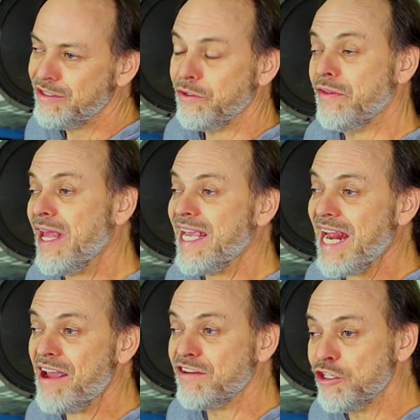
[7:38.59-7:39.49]
so that they
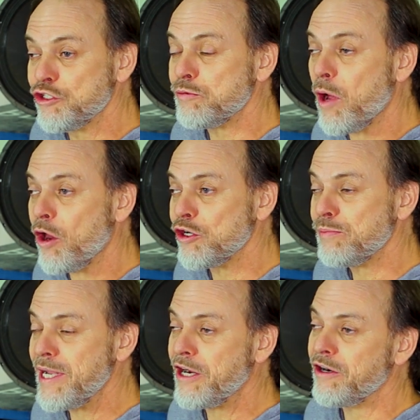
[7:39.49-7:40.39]
could have a little smaller
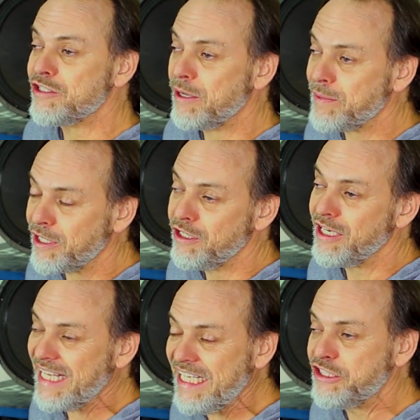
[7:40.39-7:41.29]
speaker and something a
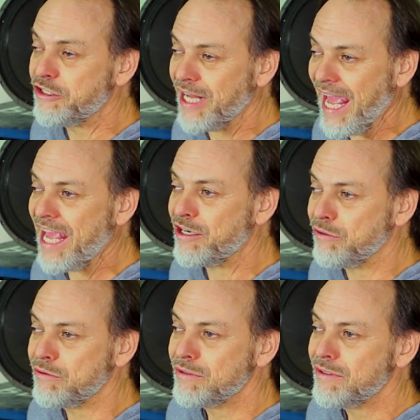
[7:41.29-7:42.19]
little easier to
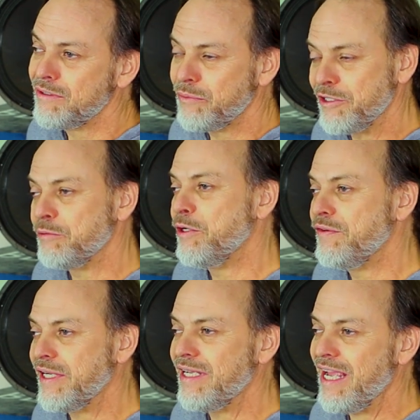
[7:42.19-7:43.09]
handle when they're
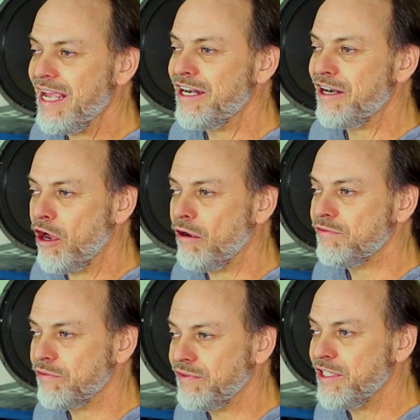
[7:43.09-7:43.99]
moving in and
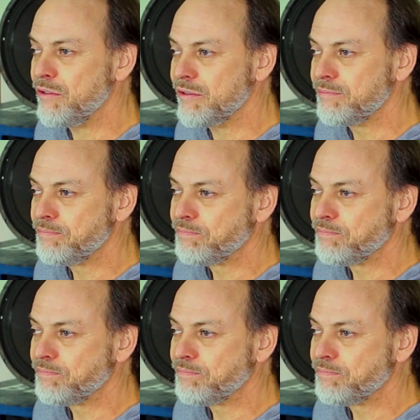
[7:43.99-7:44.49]
off the field.